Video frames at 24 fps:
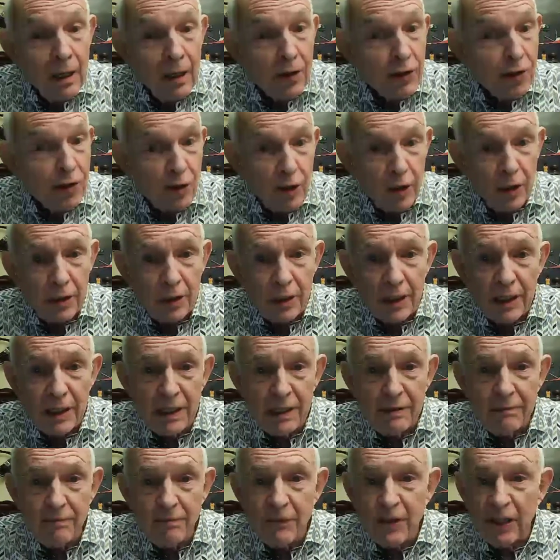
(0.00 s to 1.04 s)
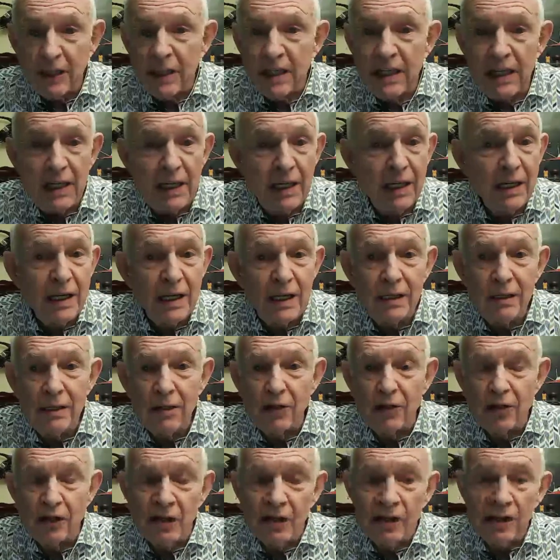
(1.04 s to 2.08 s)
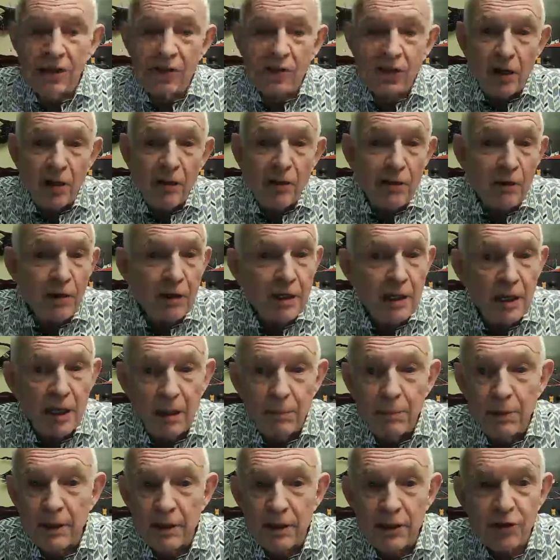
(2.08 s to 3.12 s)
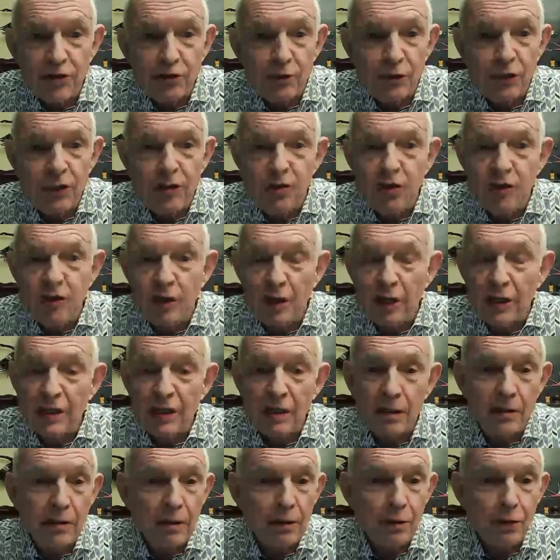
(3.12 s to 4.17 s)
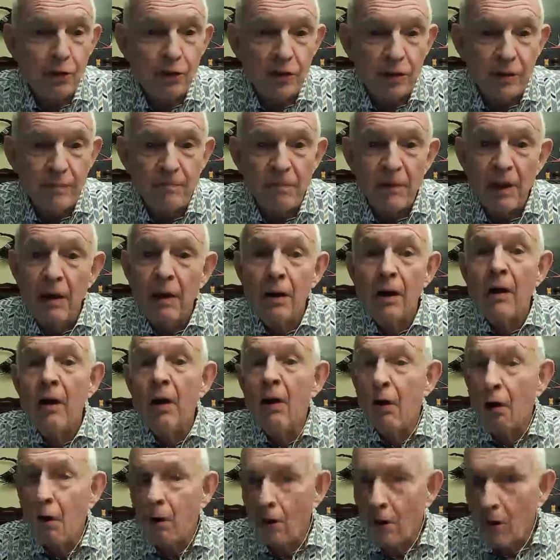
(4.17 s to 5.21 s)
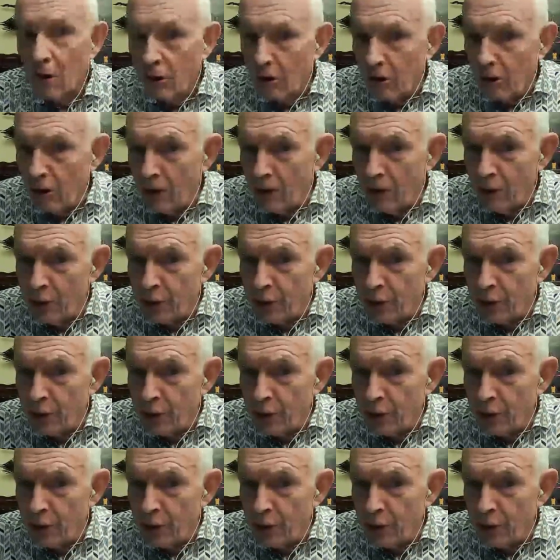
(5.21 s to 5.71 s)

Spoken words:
Certainly, the key indices are not helping us reach a conclusion. All